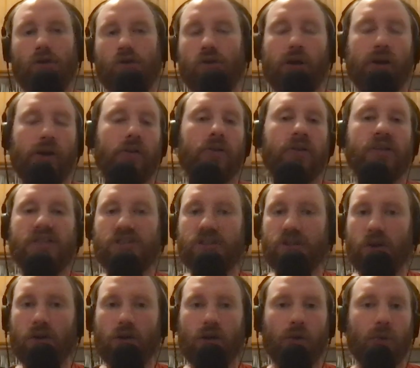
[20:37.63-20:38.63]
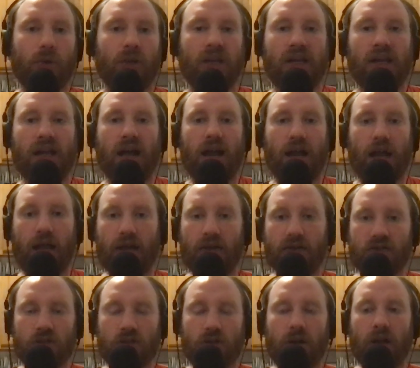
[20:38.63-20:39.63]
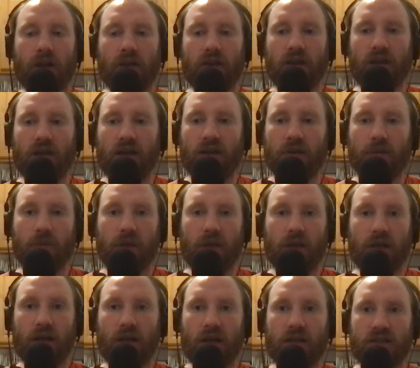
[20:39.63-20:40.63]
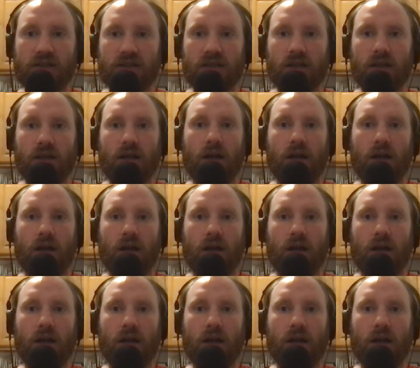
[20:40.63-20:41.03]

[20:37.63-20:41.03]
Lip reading: Gregory Soto, we did not have Sir Anthony Dominguez.